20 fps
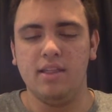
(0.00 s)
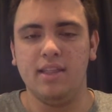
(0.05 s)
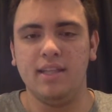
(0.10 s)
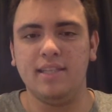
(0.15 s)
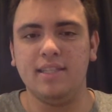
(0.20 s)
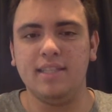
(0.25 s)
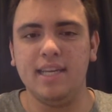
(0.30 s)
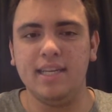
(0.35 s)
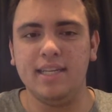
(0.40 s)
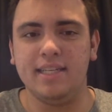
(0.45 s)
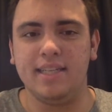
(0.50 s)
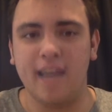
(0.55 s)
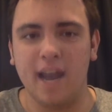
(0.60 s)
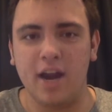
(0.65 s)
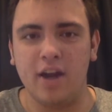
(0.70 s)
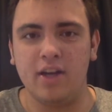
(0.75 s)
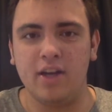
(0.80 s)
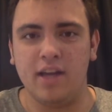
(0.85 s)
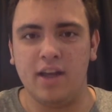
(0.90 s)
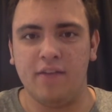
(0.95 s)
Let's say
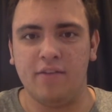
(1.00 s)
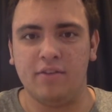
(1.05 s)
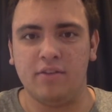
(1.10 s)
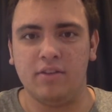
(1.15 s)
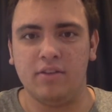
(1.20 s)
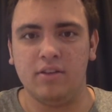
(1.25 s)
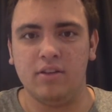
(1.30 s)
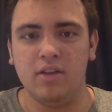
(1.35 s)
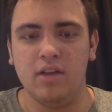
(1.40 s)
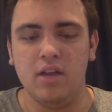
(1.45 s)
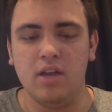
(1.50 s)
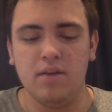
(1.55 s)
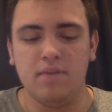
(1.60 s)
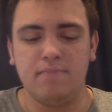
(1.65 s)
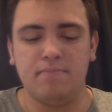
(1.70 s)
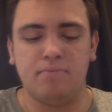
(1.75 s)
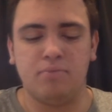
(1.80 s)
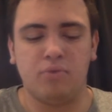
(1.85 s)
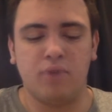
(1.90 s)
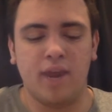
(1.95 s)
Daredevil
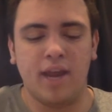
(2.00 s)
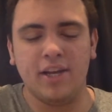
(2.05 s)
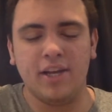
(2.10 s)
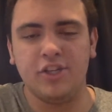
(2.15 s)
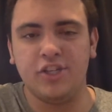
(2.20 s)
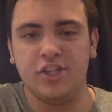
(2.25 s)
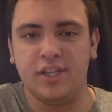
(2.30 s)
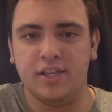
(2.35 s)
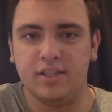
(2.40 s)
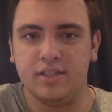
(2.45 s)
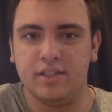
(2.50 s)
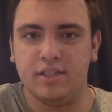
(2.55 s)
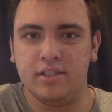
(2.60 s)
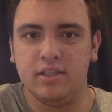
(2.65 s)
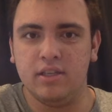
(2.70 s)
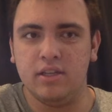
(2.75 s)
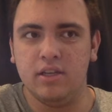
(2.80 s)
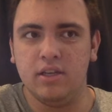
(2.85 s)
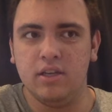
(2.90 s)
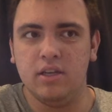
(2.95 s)

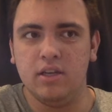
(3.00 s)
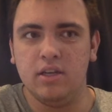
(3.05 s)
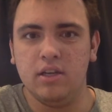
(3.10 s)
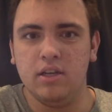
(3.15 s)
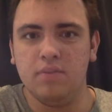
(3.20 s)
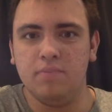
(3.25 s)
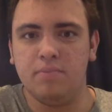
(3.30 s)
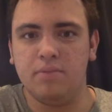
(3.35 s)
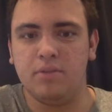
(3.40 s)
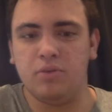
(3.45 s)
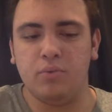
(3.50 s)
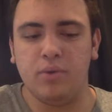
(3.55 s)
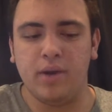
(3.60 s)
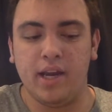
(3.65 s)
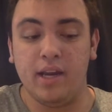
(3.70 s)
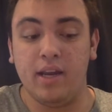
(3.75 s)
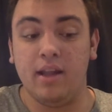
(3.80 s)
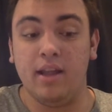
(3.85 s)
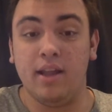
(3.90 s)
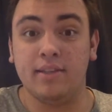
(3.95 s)
branches
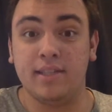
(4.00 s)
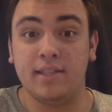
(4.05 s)
between,